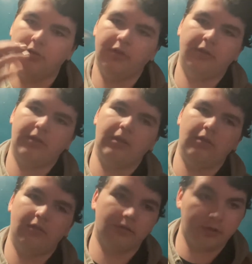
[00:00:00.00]
you're the
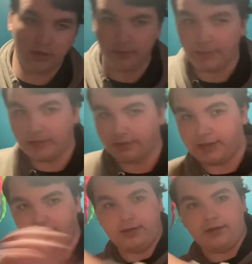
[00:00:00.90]
killer. Come on,
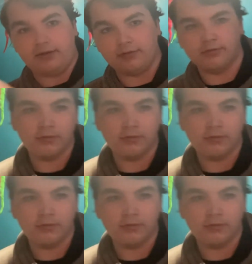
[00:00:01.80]
get in.